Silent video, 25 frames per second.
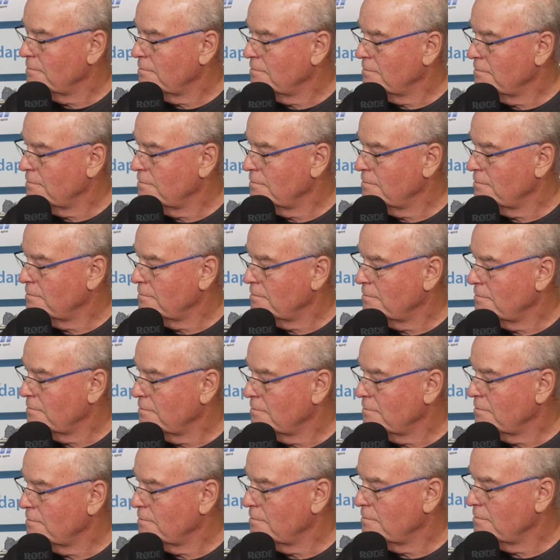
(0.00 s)

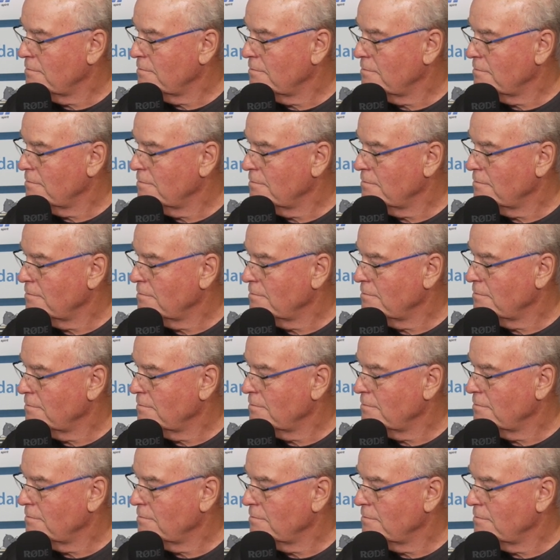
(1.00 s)

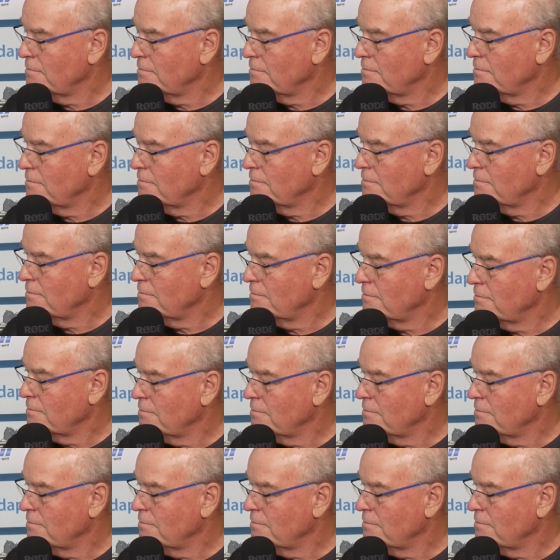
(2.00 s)
The person shown says nothing.